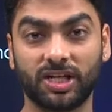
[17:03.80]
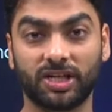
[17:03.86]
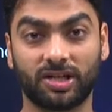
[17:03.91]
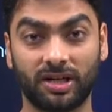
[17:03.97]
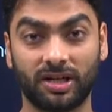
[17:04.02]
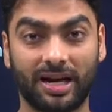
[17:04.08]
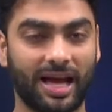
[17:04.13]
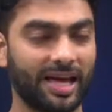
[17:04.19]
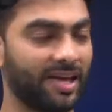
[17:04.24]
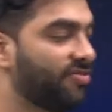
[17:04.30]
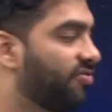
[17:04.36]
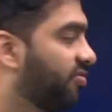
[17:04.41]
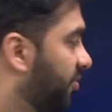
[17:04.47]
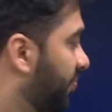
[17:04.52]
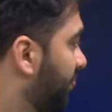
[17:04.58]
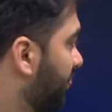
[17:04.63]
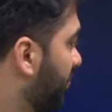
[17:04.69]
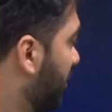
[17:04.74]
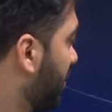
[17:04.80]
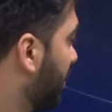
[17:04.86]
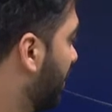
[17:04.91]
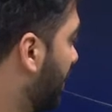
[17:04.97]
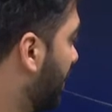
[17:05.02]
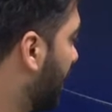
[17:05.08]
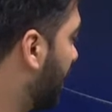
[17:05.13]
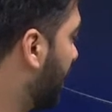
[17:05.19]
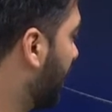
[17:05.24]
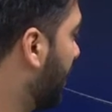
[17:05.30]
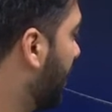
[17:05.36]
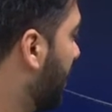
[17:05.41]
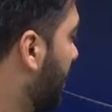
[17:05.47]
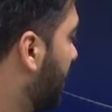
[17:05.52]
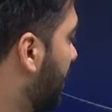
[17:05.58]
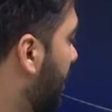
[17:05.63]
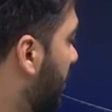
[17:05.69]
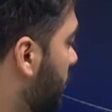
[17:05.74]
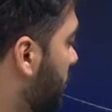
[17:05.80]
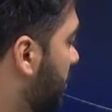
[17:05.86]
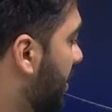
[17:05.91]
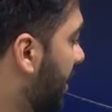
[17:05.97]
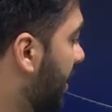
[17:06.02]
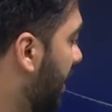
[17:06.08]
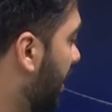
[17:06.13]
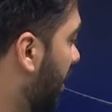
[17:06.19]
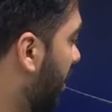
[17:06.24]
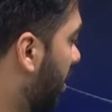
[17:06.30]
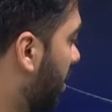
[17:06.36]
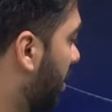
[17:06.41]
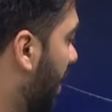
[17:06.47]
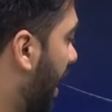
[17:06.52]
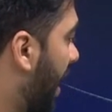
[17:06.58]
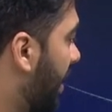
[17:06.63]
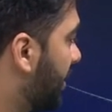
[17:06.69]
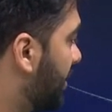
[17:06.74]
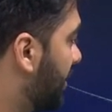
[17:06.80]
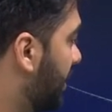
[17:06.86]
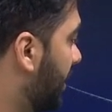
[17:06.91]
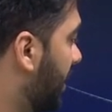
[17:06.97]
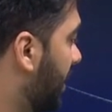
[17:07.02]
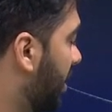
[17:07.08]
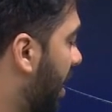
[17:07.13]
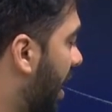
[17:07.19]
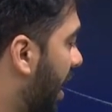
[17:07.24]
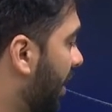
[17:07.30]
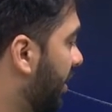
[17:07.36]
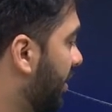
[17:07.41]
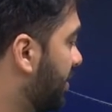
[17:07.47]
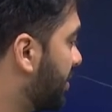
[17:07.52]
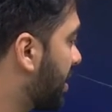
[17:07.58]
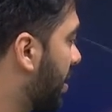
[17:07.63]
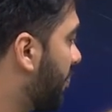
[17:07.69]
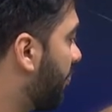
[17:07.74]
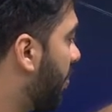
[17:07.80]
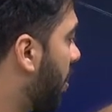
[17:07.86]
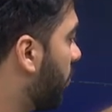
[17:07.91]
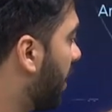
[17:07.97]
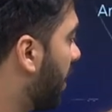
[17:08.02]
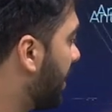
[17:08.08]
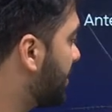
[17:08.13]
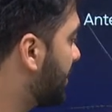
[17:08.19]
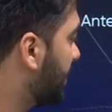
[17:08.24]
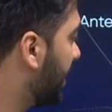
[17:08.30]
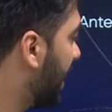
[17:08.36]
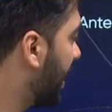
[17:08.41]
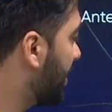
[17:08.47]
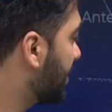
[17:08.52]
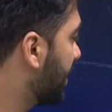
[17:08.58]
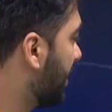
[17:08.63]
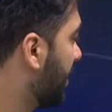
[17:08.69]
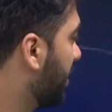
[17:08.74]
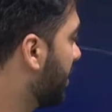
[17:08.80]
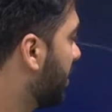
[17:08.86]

it live. Ye dekhiye, ye uske antenna, eyes, compound eyes it has,